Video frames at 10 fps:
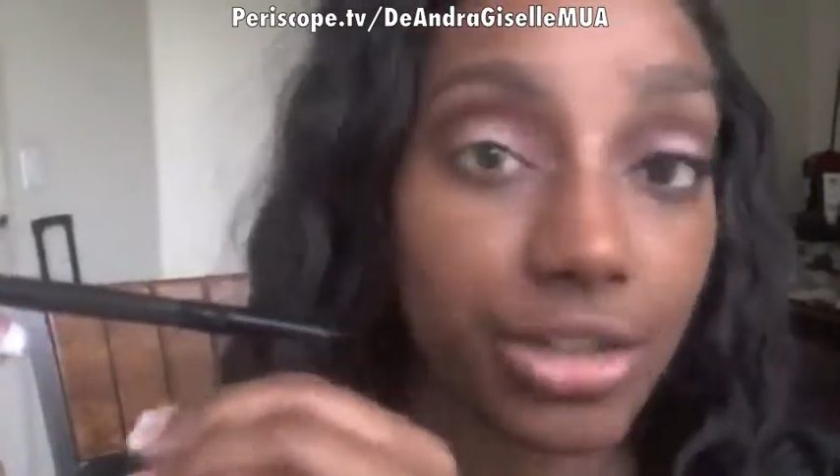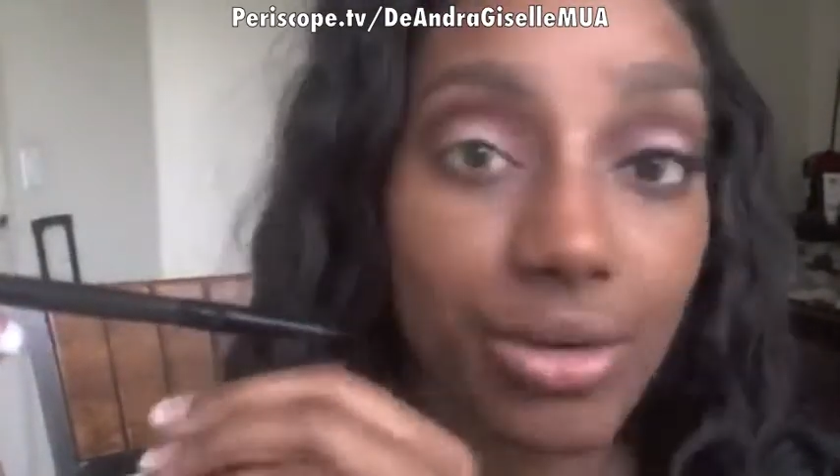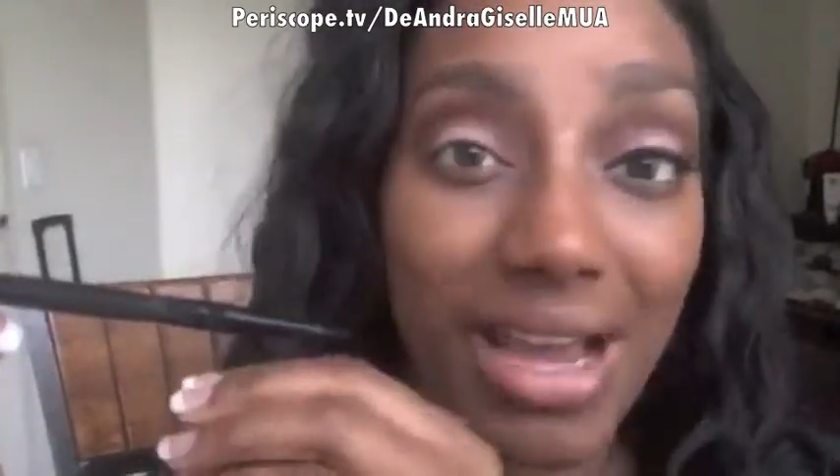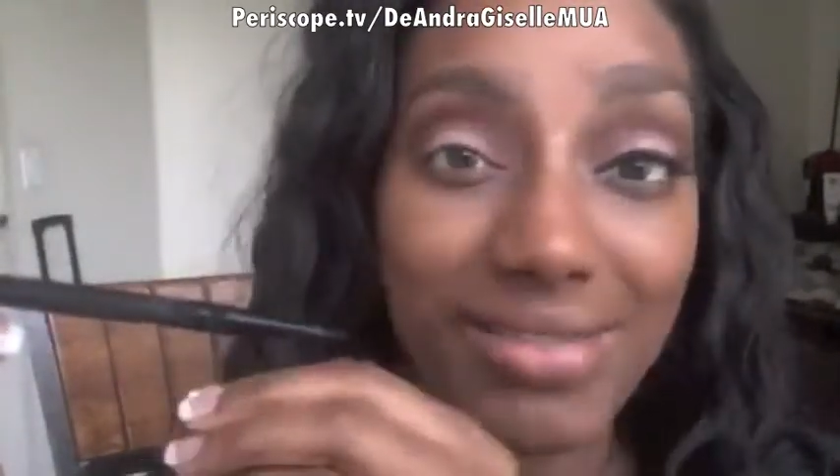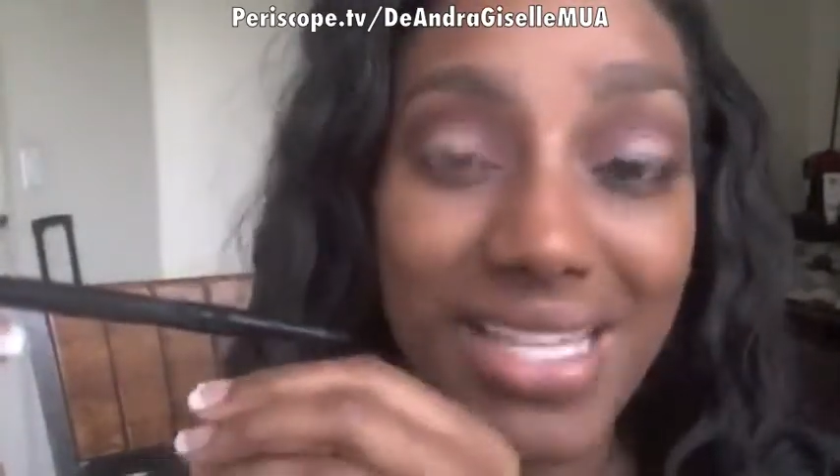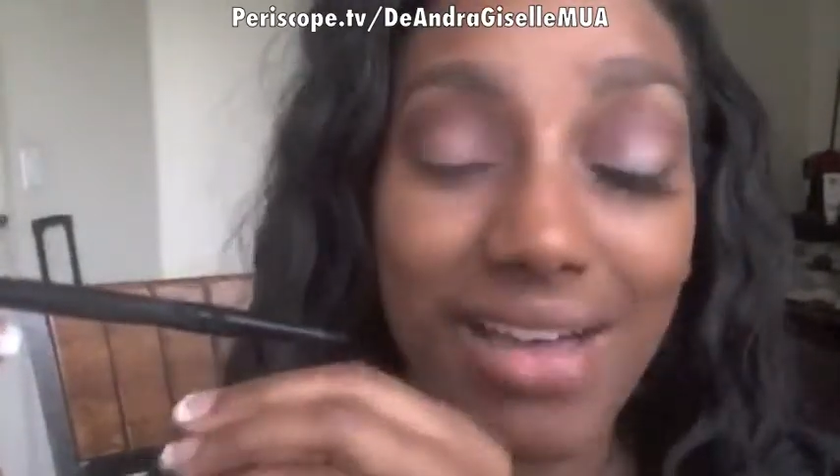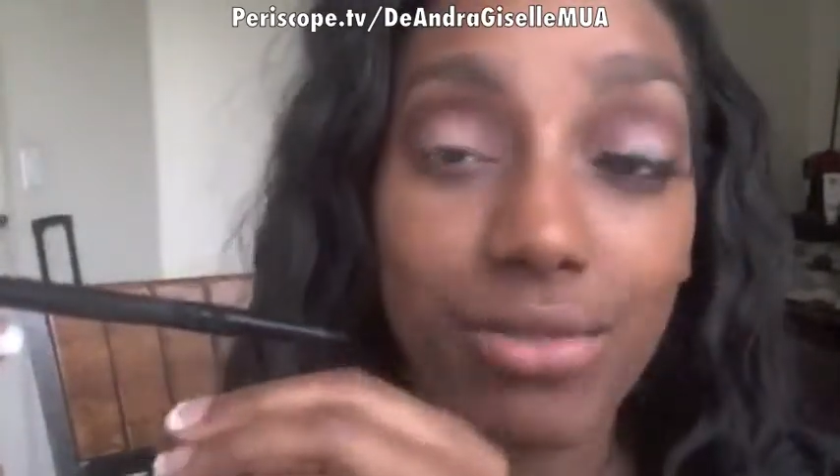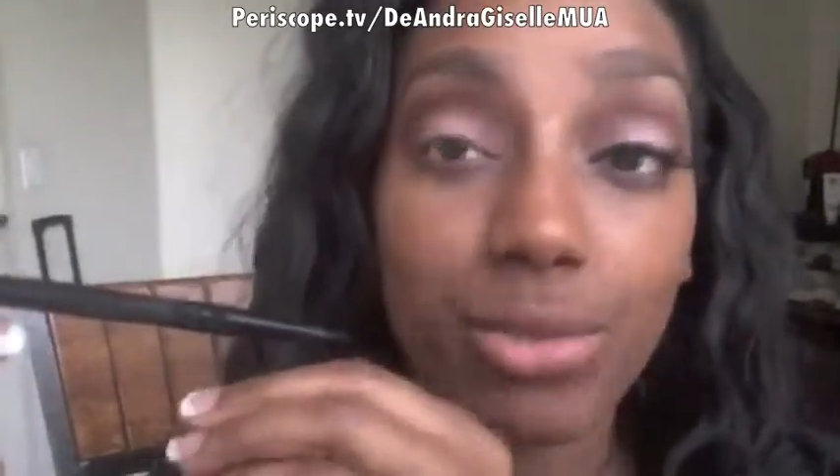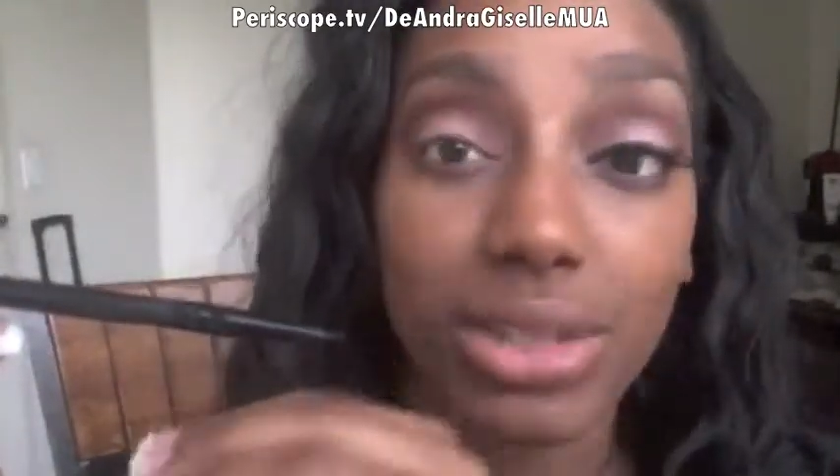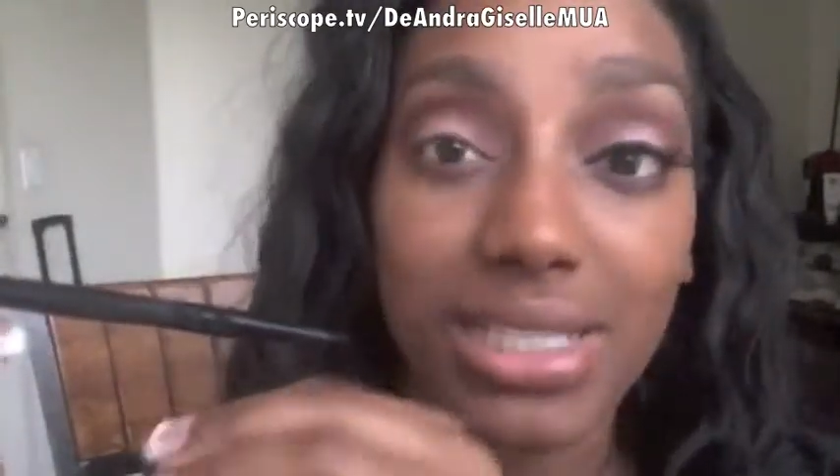you have to have
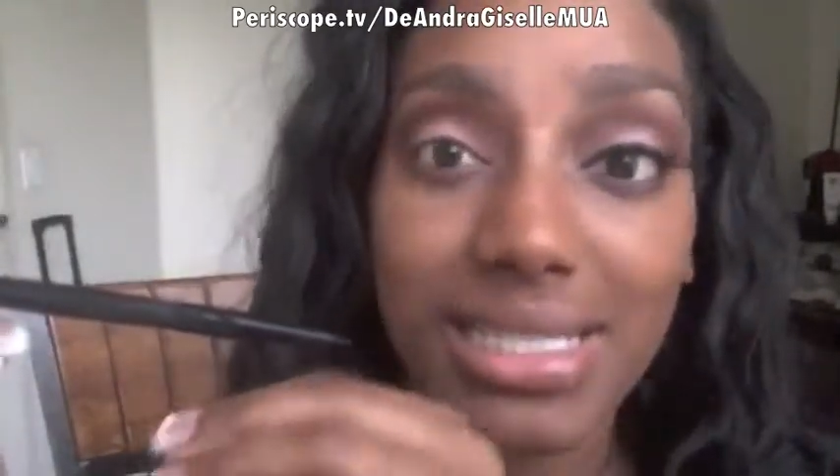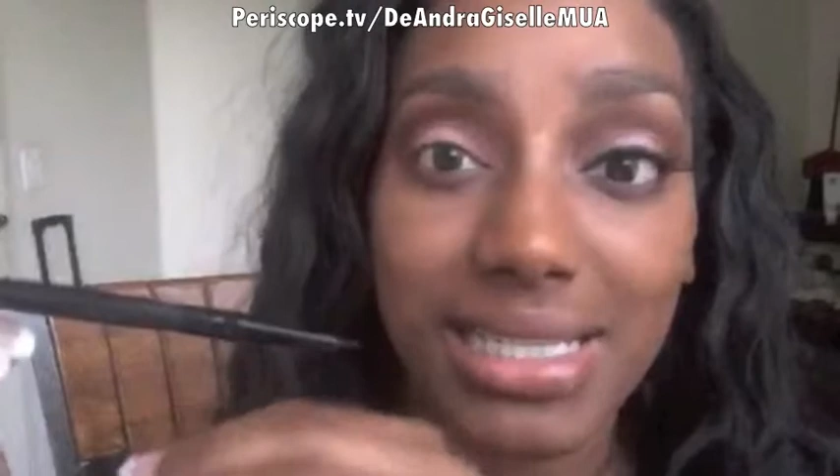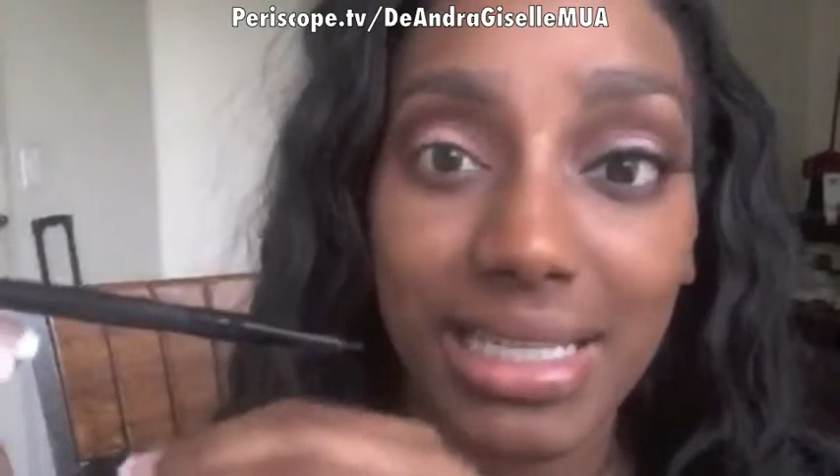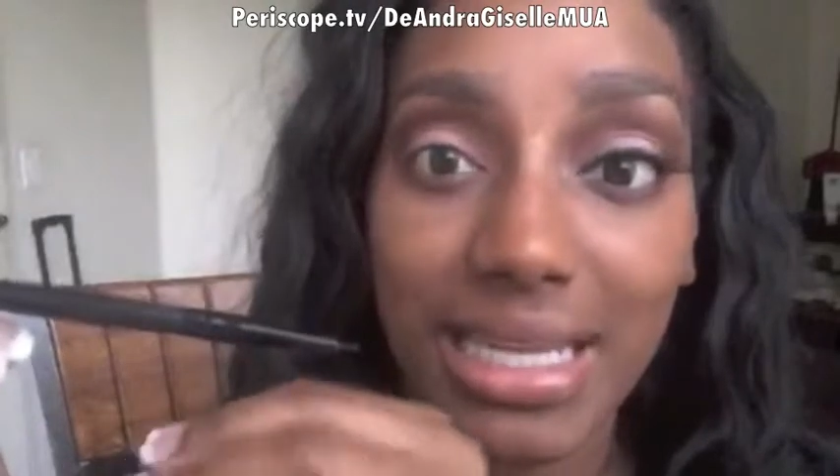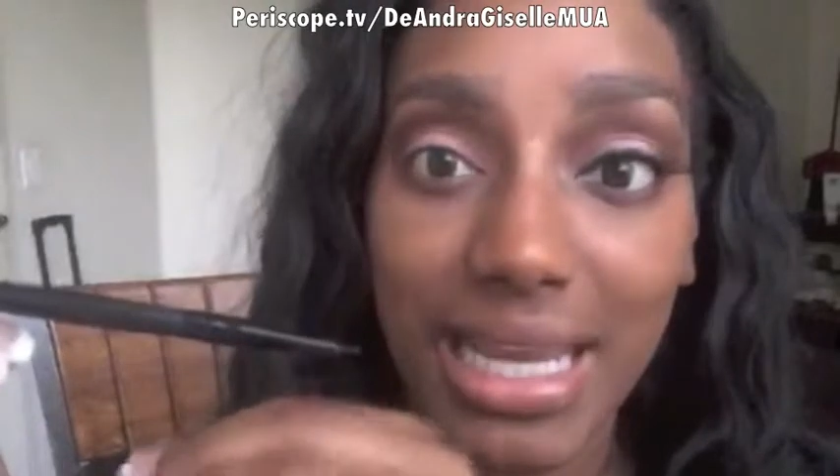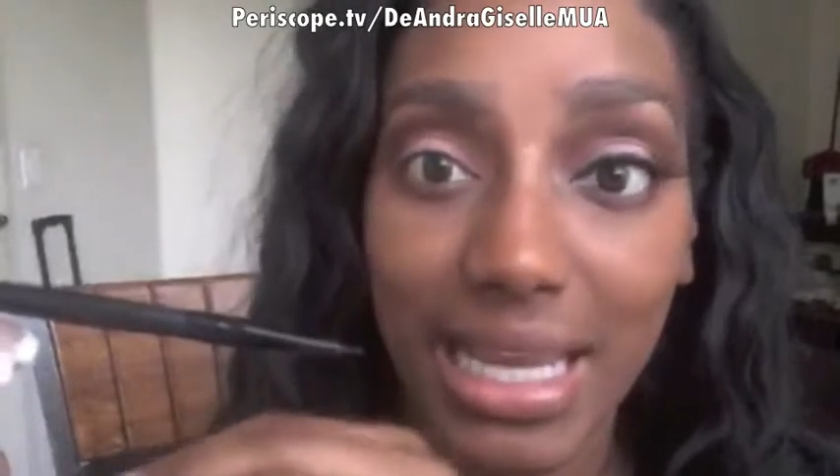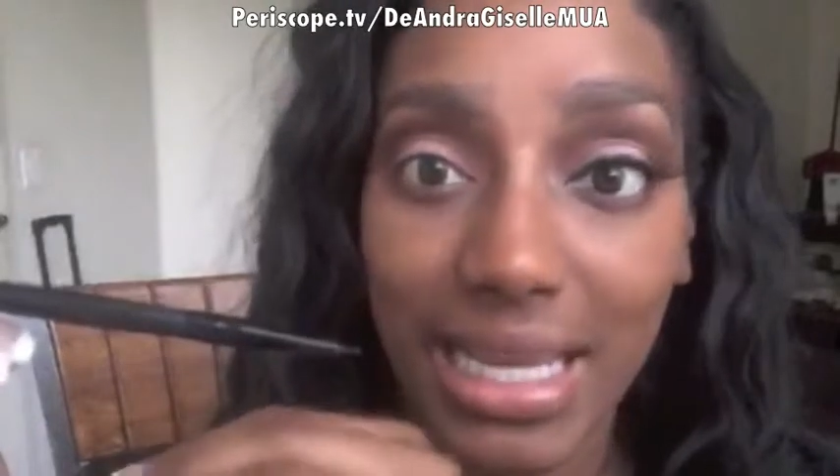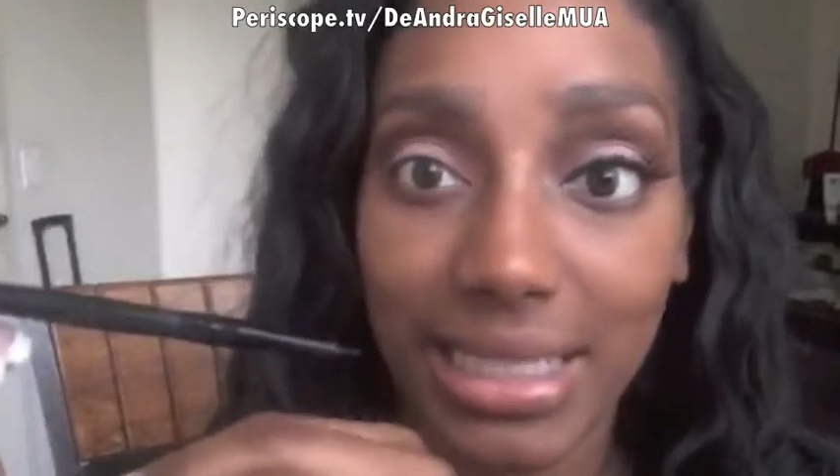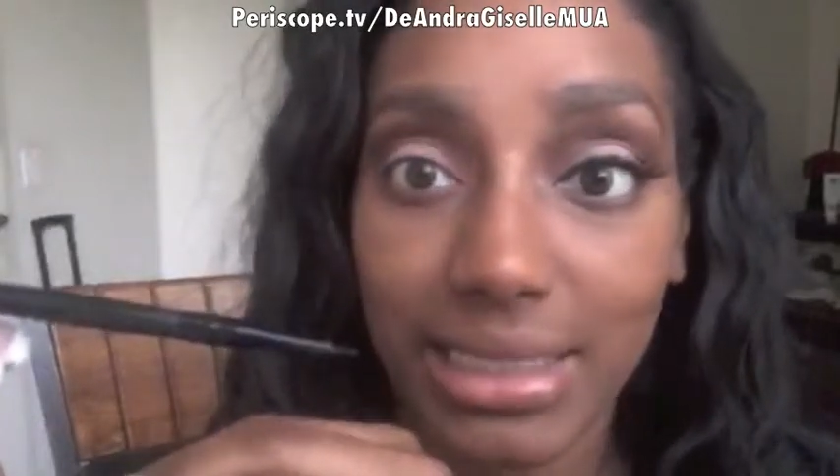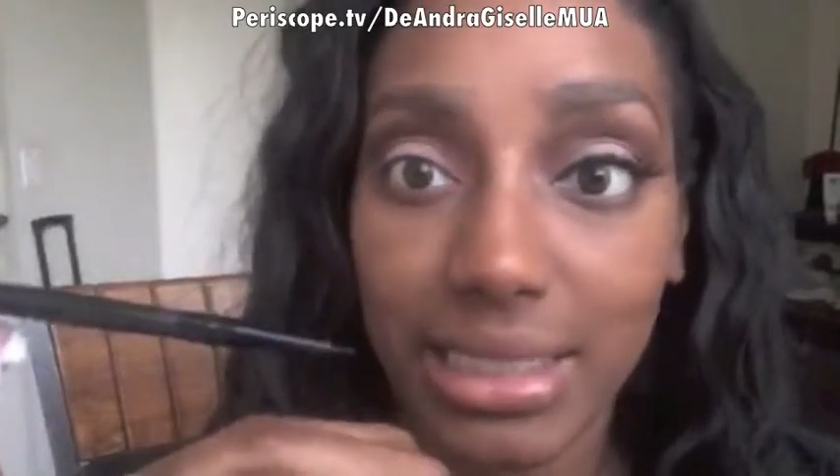a really steady
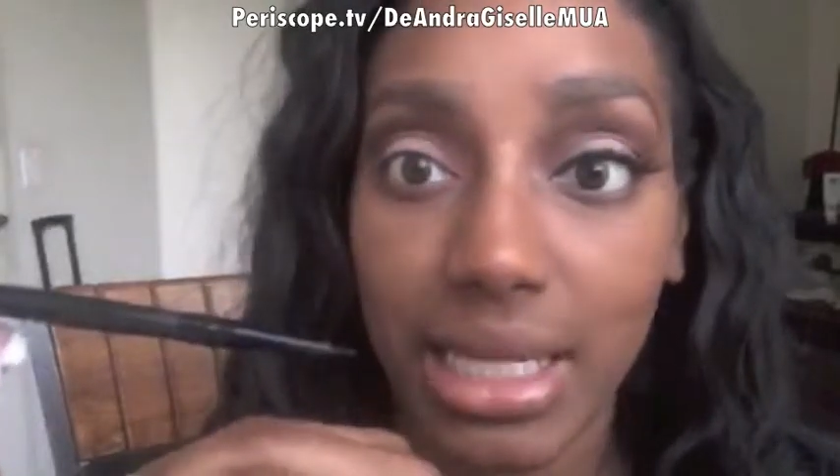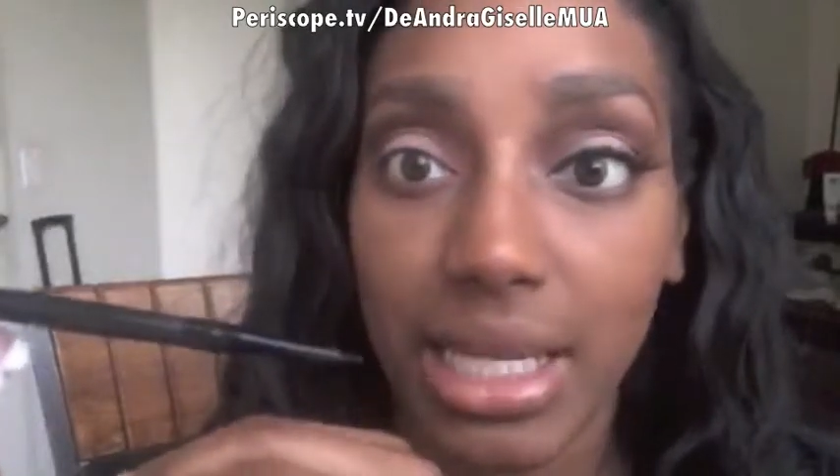hand.